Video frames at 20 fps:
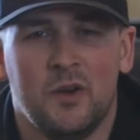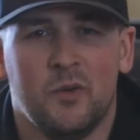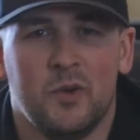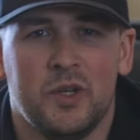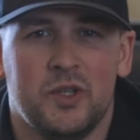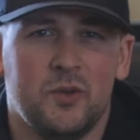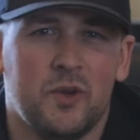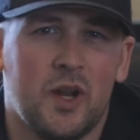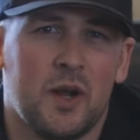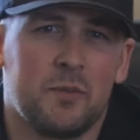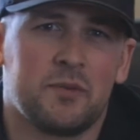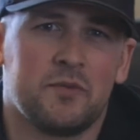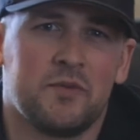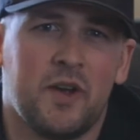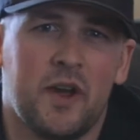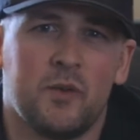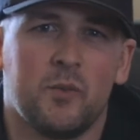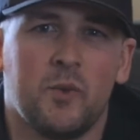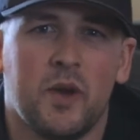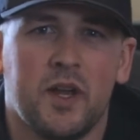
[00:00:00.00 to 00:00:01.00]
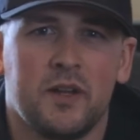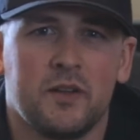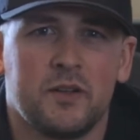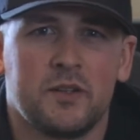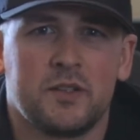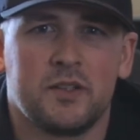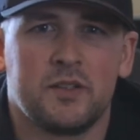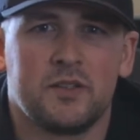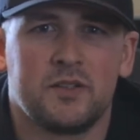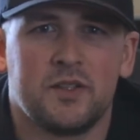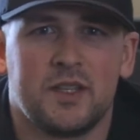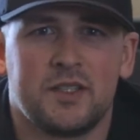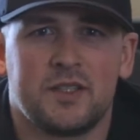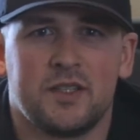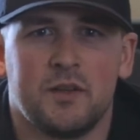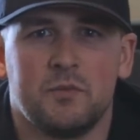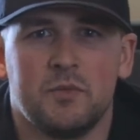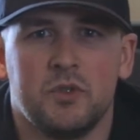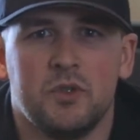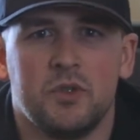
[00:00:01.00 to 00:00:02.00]
We do not provide waders, so that's
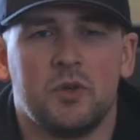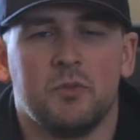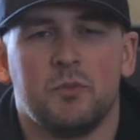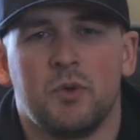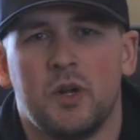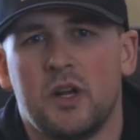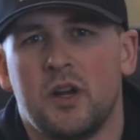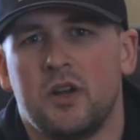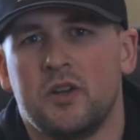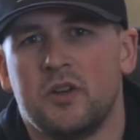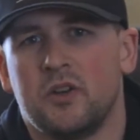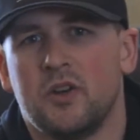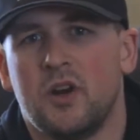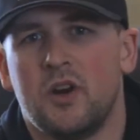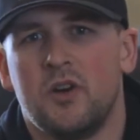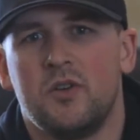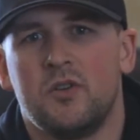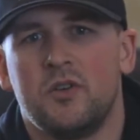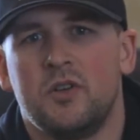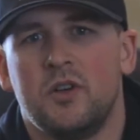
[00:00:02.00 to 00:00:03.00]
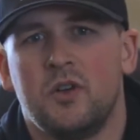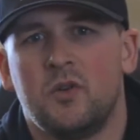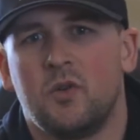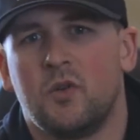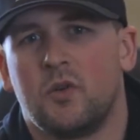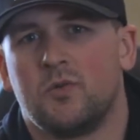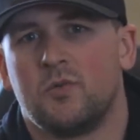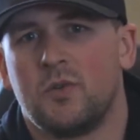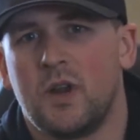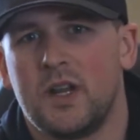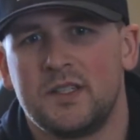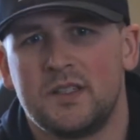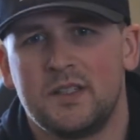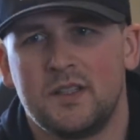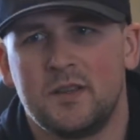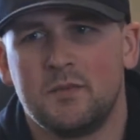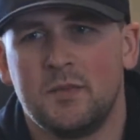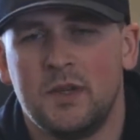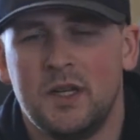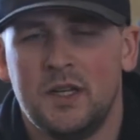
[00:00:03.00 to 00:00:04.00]
something you can bring on your own or rent
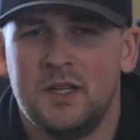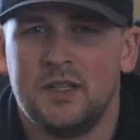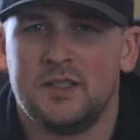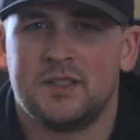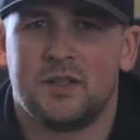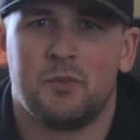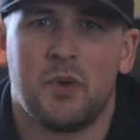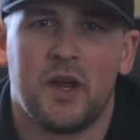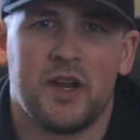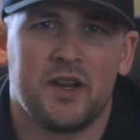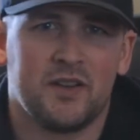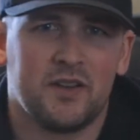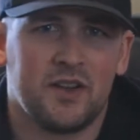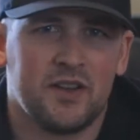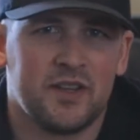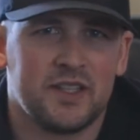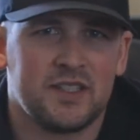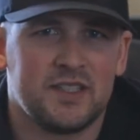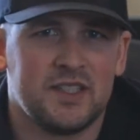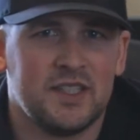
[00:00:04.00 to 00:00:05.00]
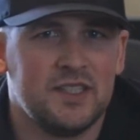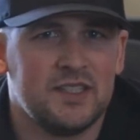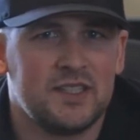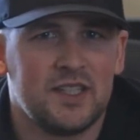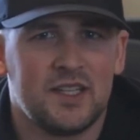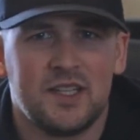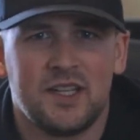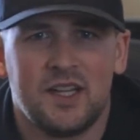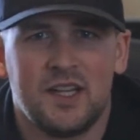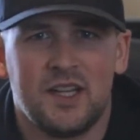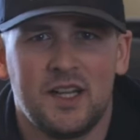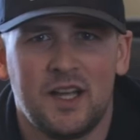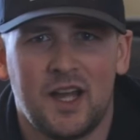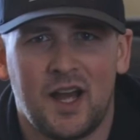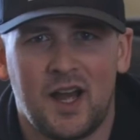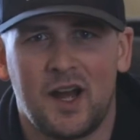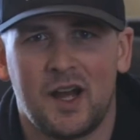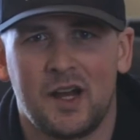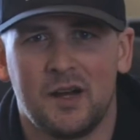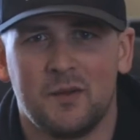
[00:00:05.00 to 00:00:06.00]
them, depending on the season.
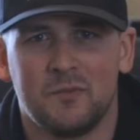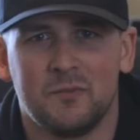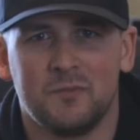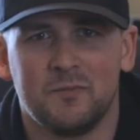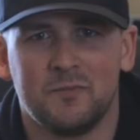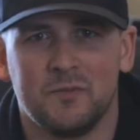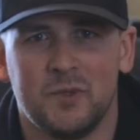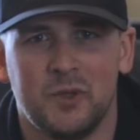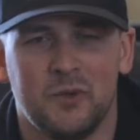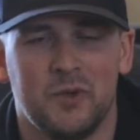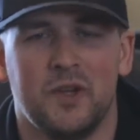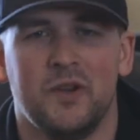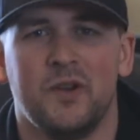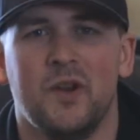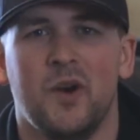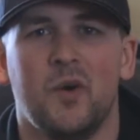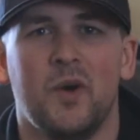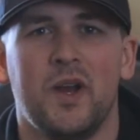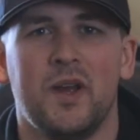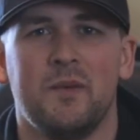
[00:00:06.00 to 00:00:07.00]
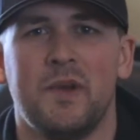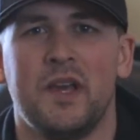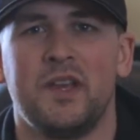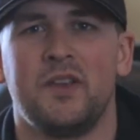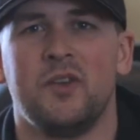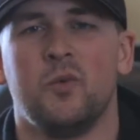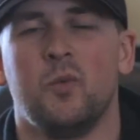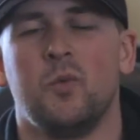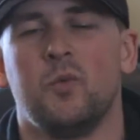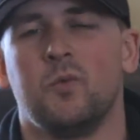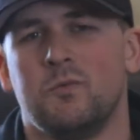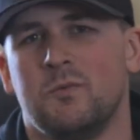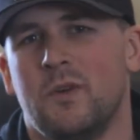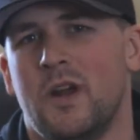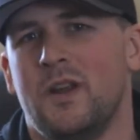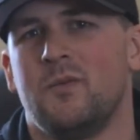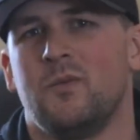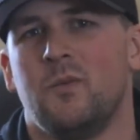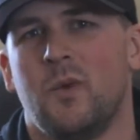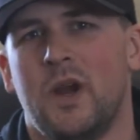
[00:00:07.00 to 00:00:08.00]
We would in no way make you
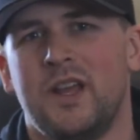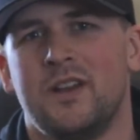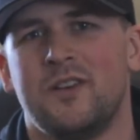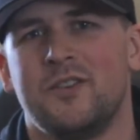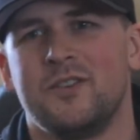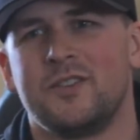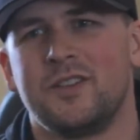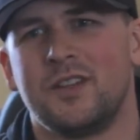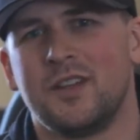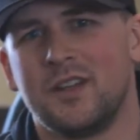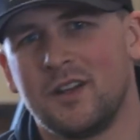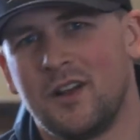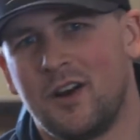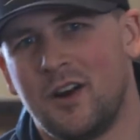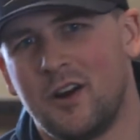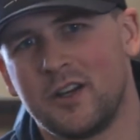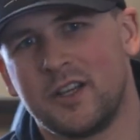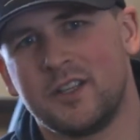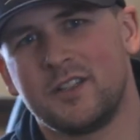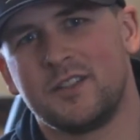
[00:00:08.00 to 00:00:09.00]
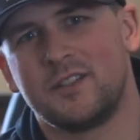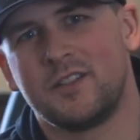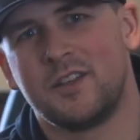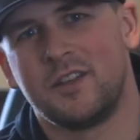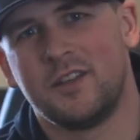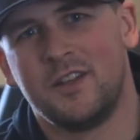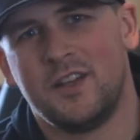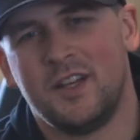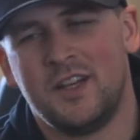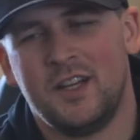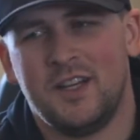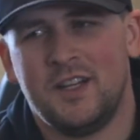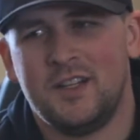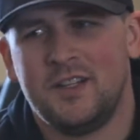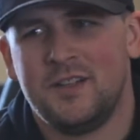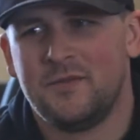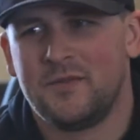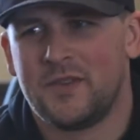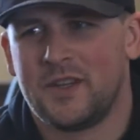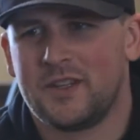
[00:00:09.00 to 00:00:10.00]
rent waders in August.
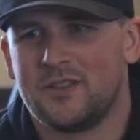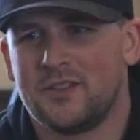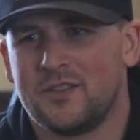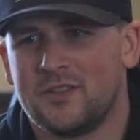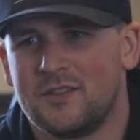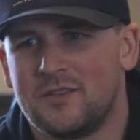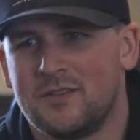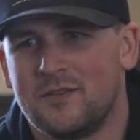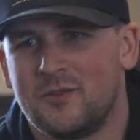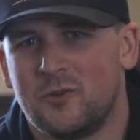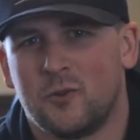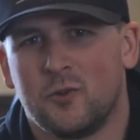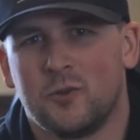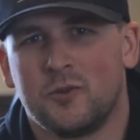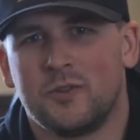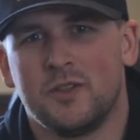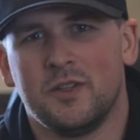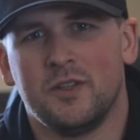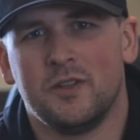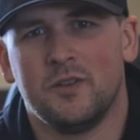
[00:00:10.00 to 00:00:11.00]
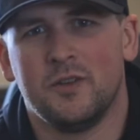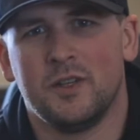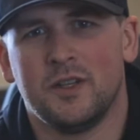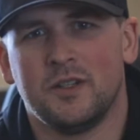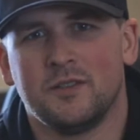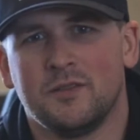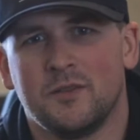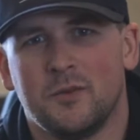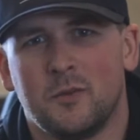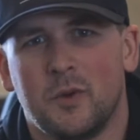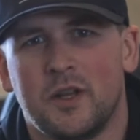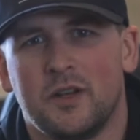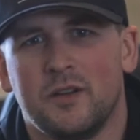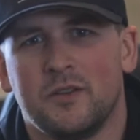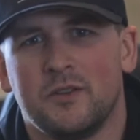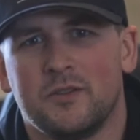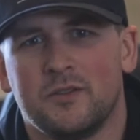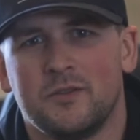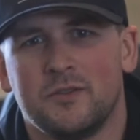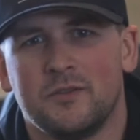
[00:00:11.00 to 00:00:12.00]
That's just cruel to you and the
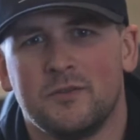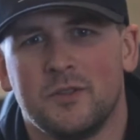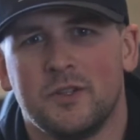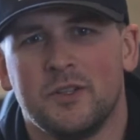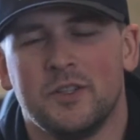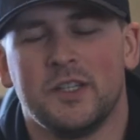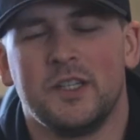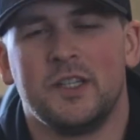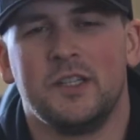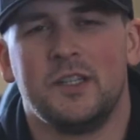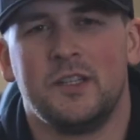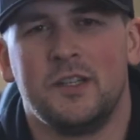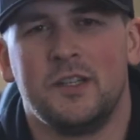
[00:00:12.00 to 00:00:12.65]
waders, really.